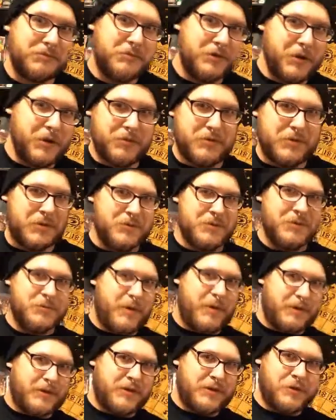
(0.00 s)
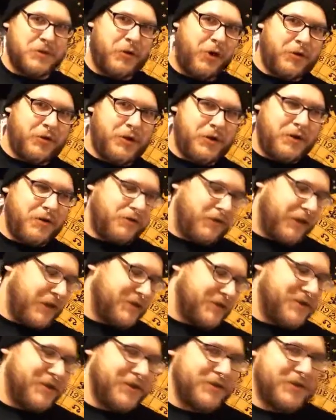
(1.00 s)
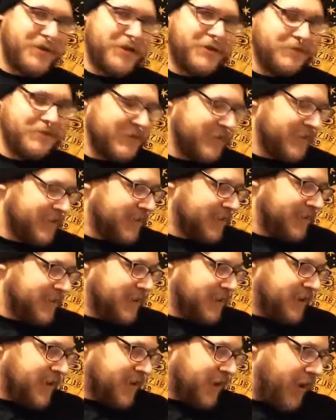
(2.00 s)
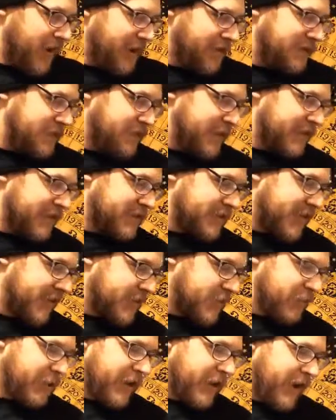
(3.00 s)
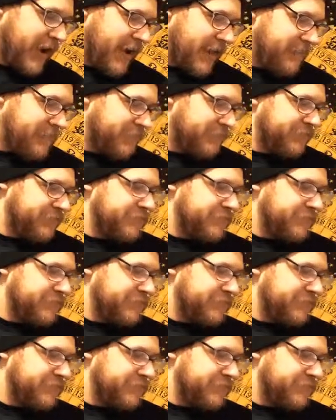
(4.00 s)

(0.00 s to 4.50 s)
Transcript: no disrespect to the Sharknado fans out there. All right, so next item we got.